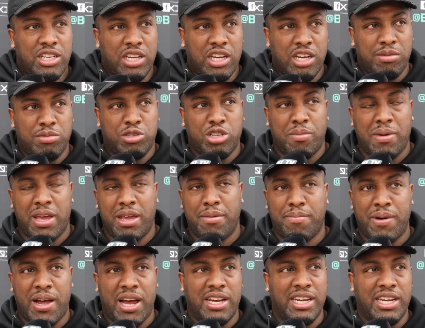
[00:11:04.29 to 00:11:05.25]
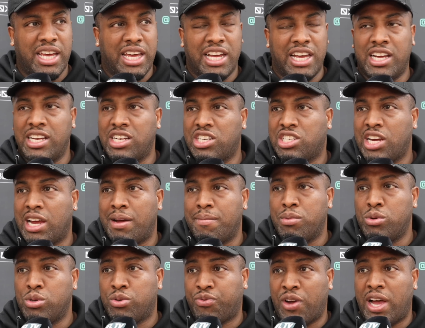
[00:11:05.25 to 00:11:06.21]
uh, Jermaine Brown, the English champ,
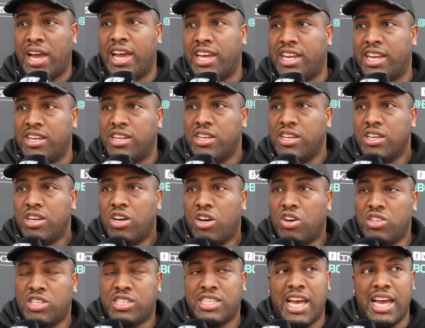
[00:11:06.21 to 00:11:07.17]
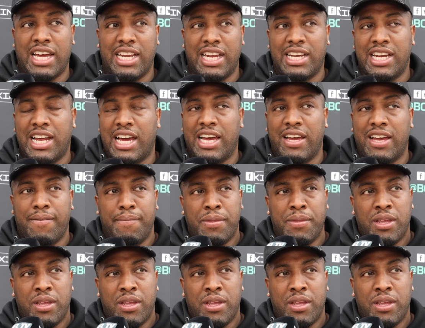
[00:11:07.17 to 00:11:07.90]
who's fighting on Saturday night.